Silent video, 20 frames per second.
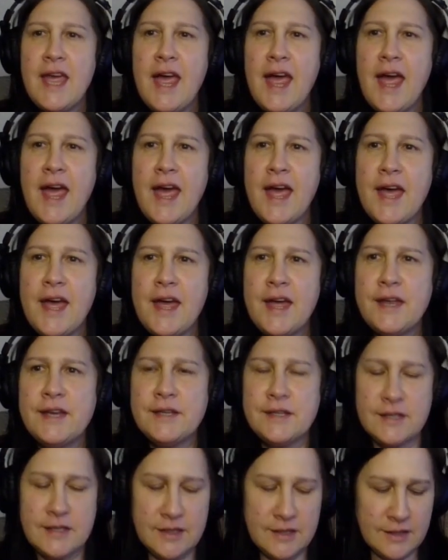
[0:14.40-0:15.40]

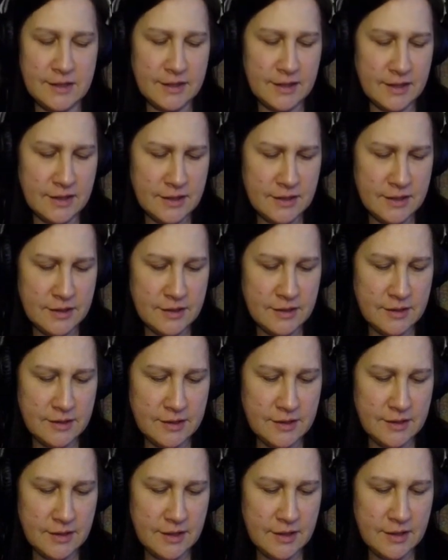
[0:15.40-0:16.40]
And
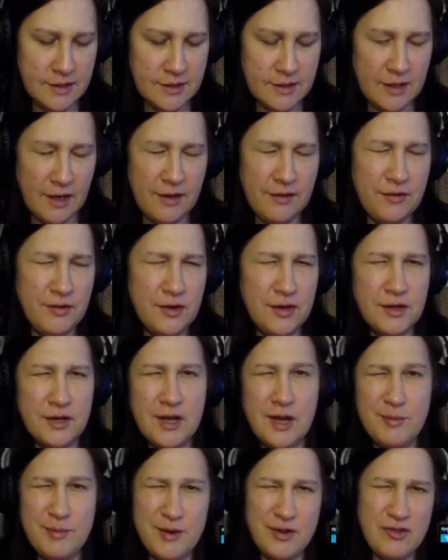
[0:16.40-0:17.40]
indeed, I've heard a
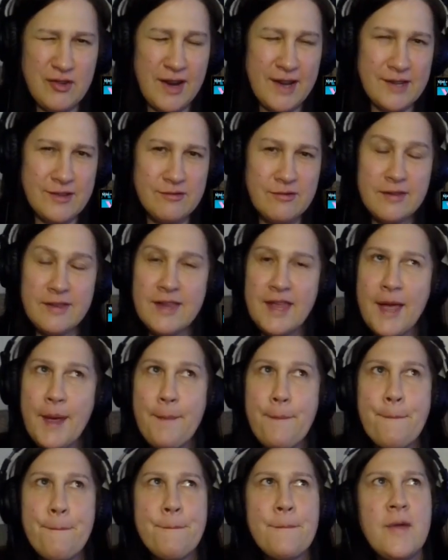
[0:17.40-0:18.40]
couple of tracks from
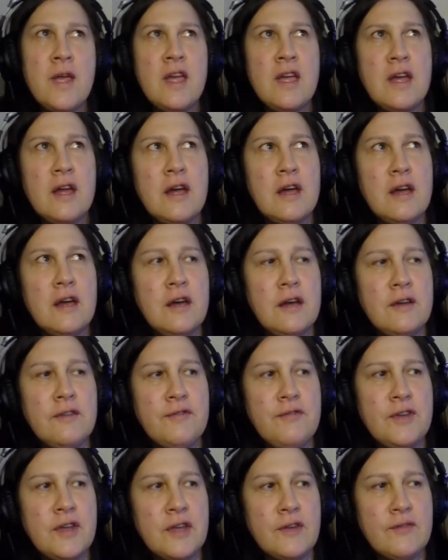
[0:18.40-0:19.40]
them. I
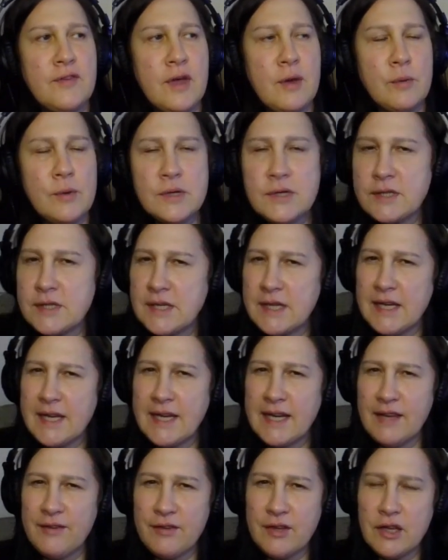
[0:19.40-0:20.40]
think there was the
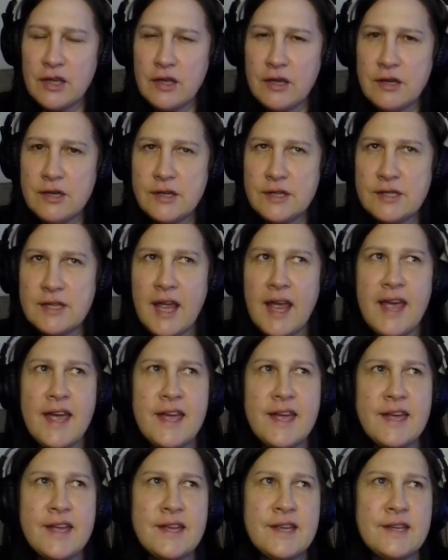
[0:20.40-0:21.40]
Living Years
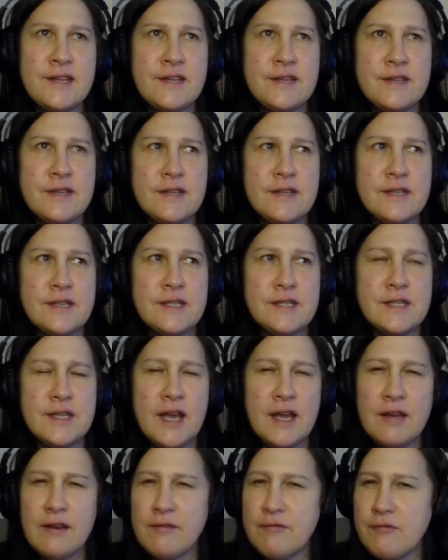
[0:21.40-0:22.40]
and
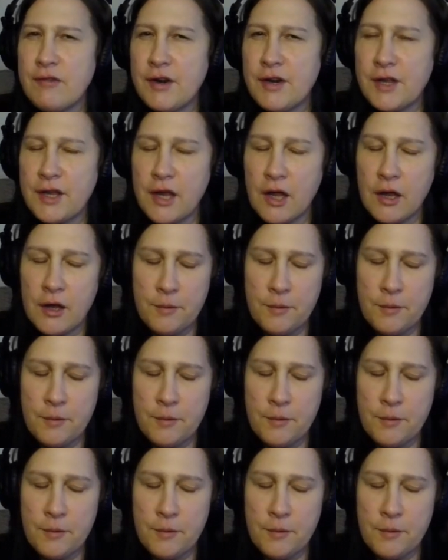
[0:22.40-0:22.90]
Silent Running.